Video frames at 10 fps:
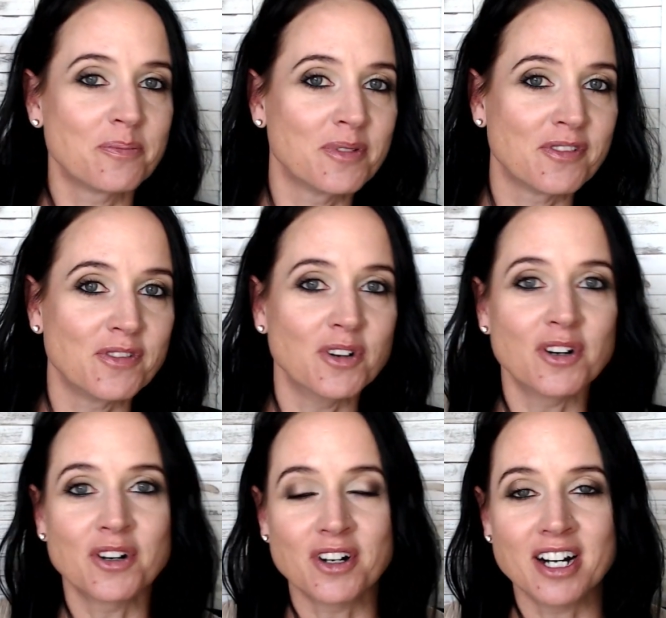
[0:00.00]

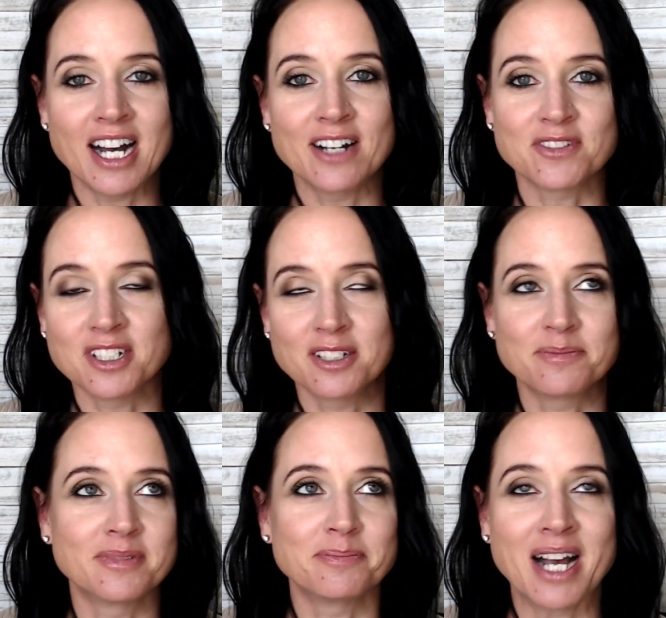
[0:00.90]
before or
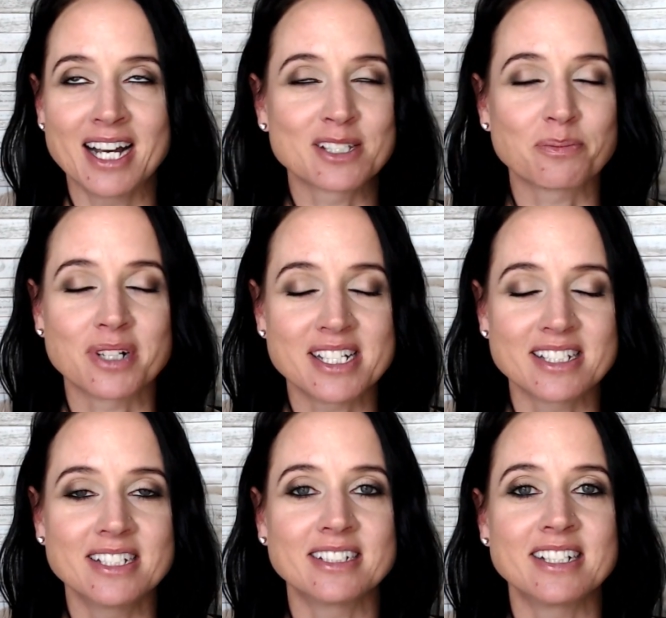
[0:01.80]
after, past,
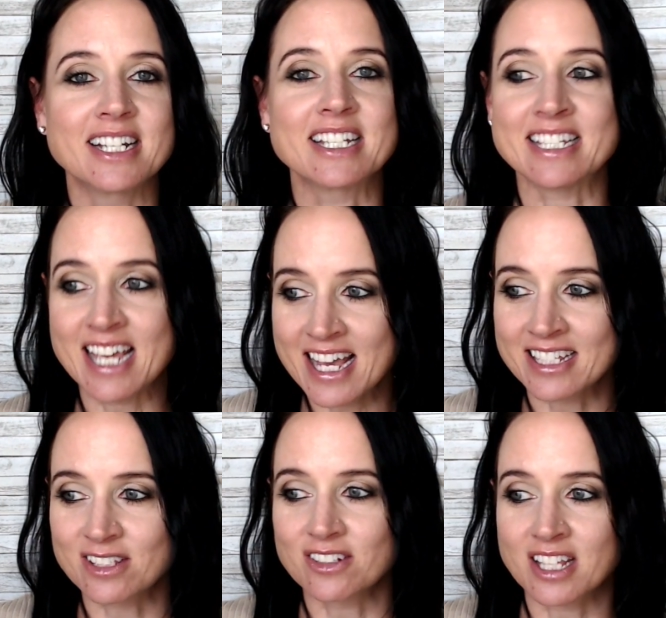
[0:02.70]
present. Like,
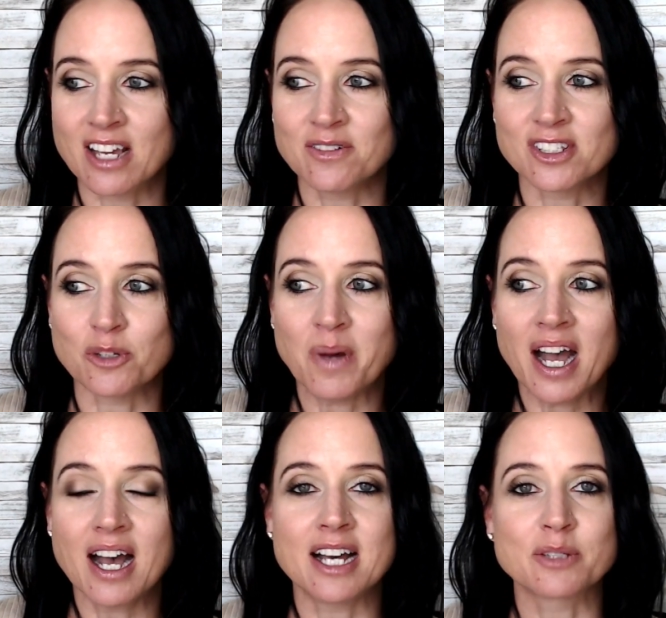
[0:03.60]
yes, there was a
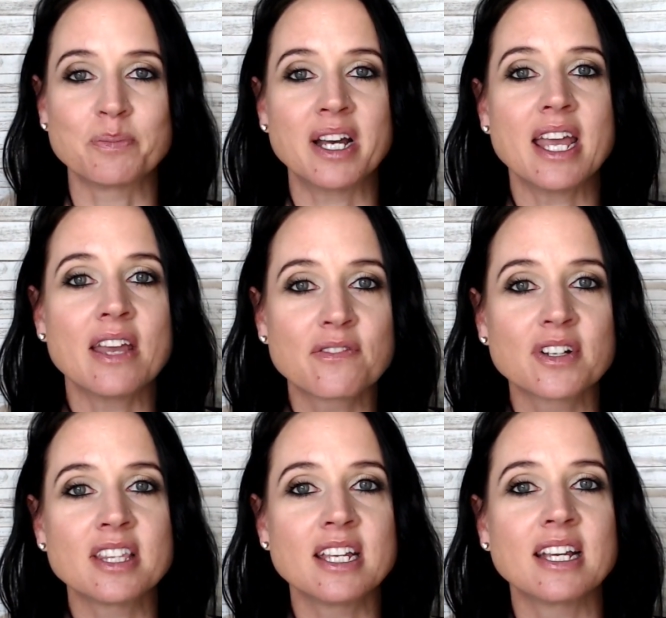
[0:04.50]
past, but
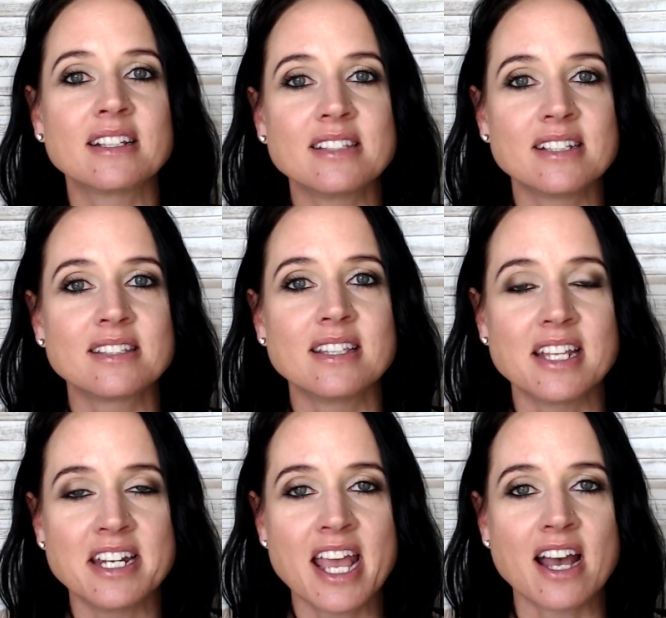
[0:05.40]
everything exists in
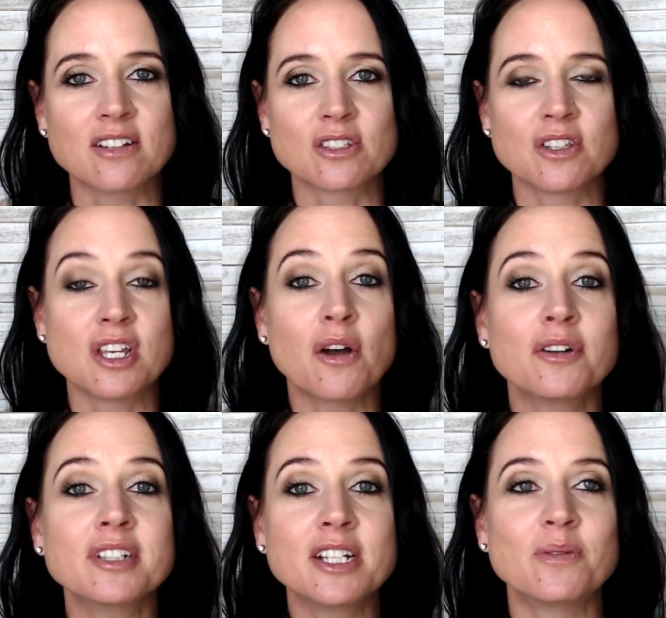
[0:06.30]
the now. So the
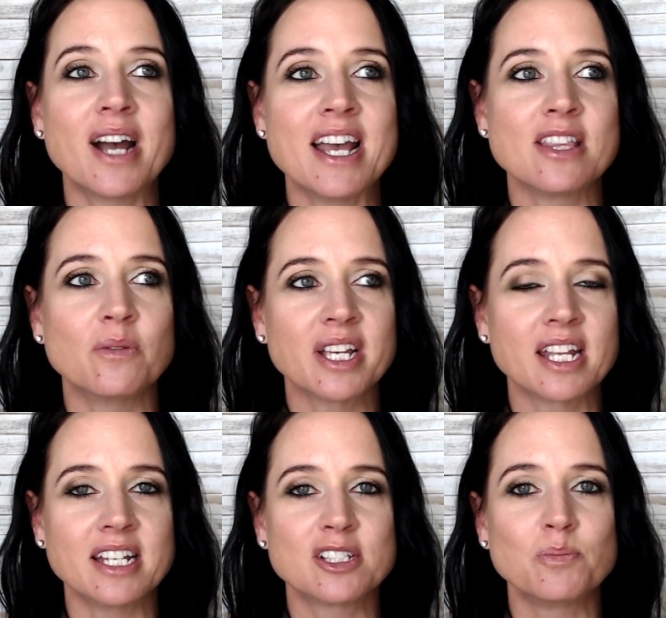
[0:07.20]
only way that we
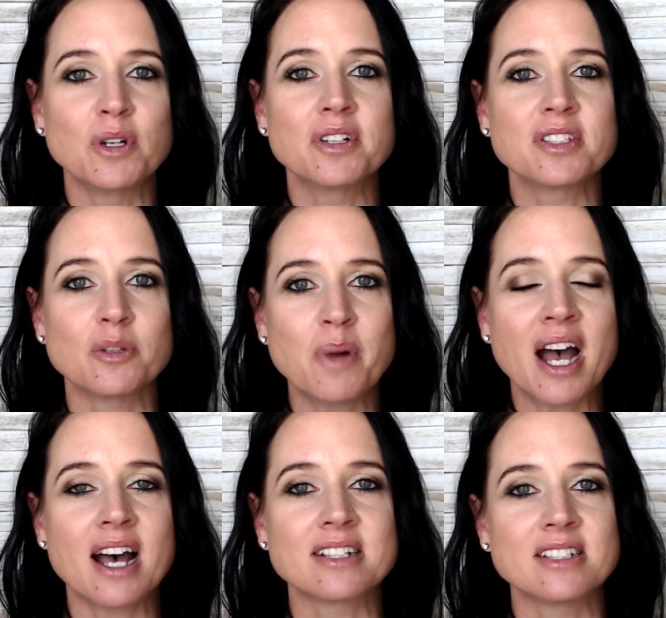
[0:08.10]
can experience the
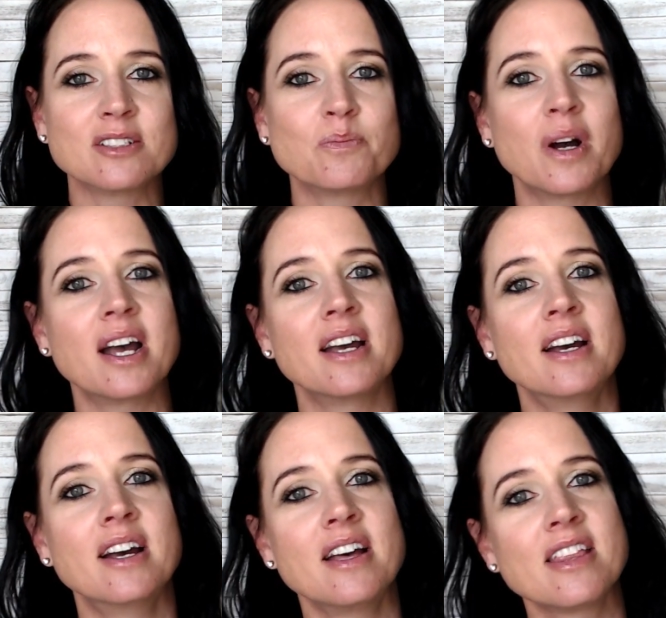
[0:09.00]
past is by
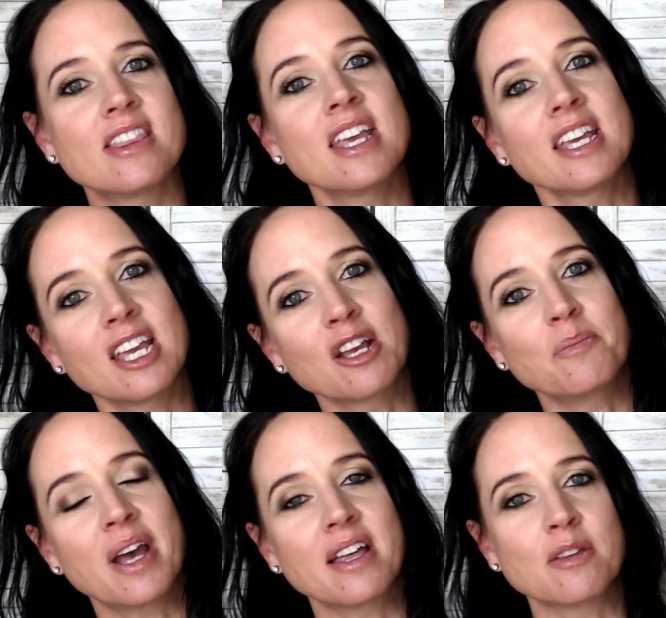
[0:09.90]
thinking
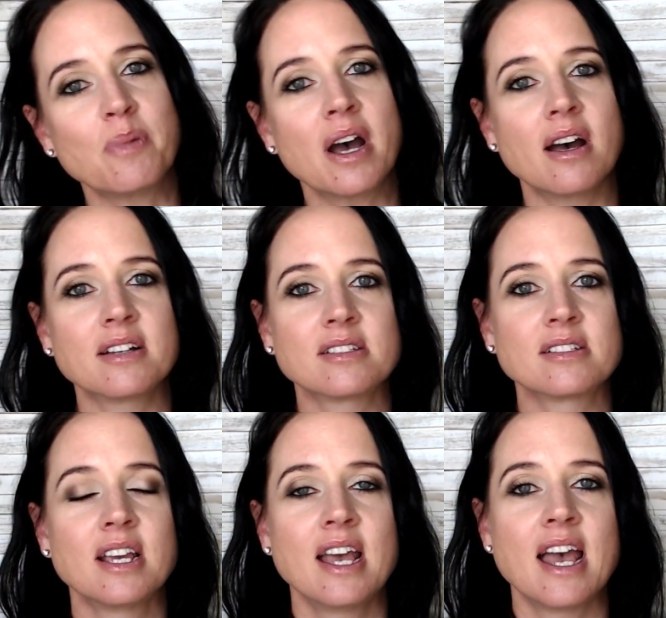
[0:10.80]
about the past.